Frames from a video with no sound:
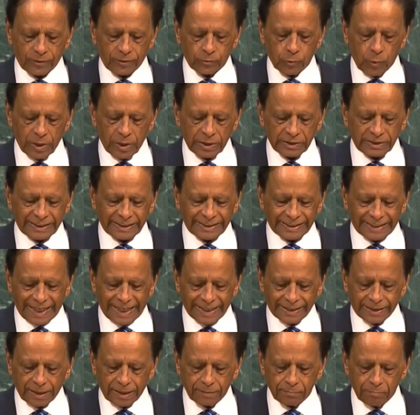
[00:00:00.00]
what
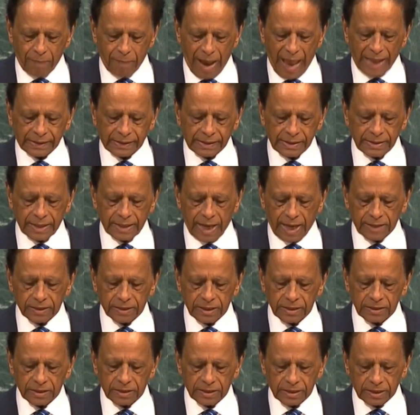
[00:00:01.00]
was stated back
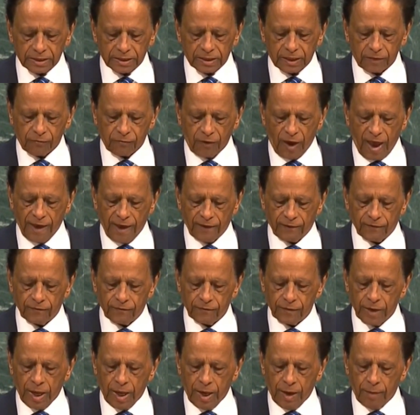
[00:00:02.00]
in
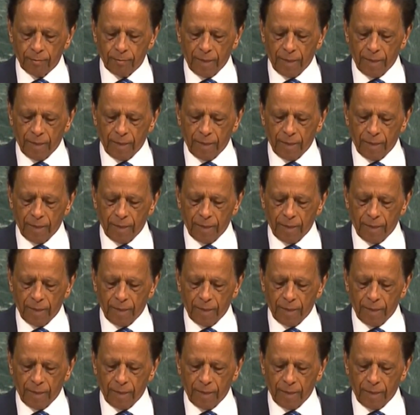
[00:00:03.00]
1965